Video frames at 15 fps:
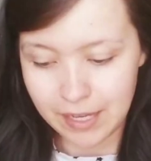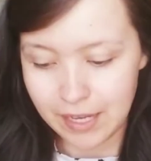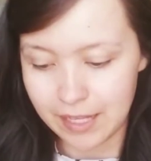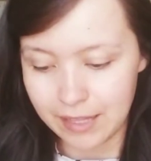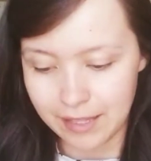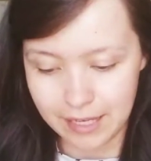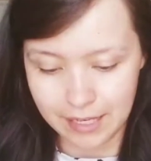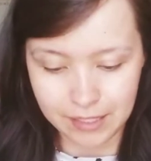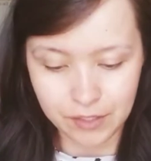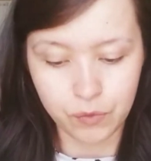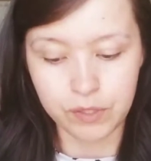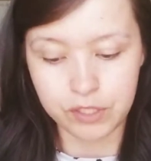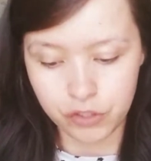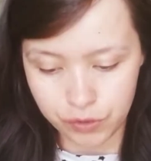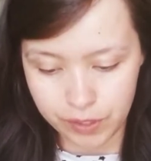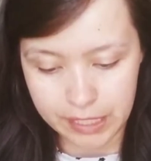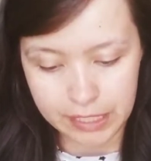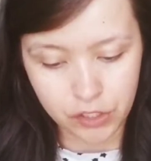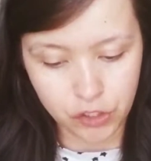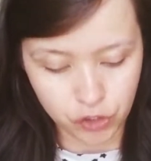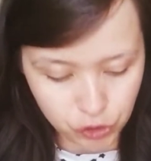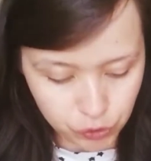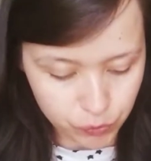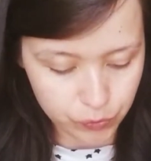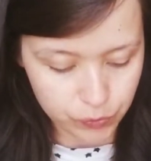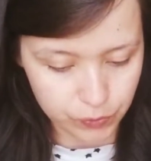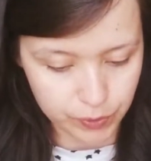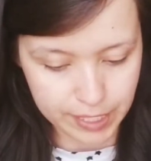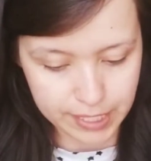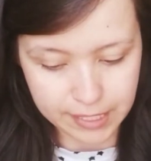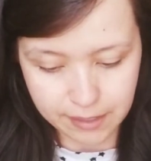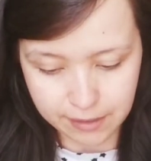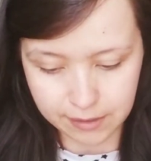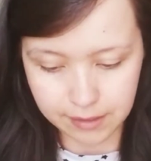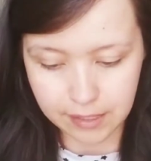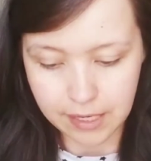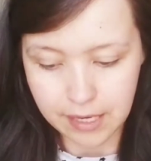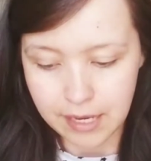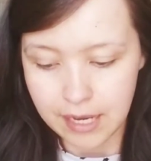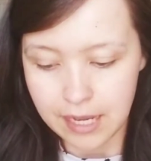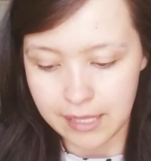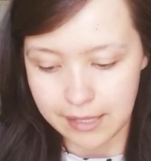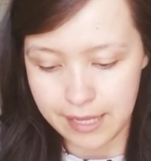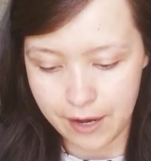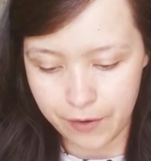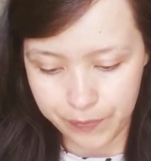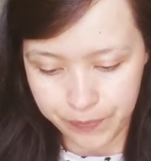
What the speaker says: that is what you need to do. Okay, now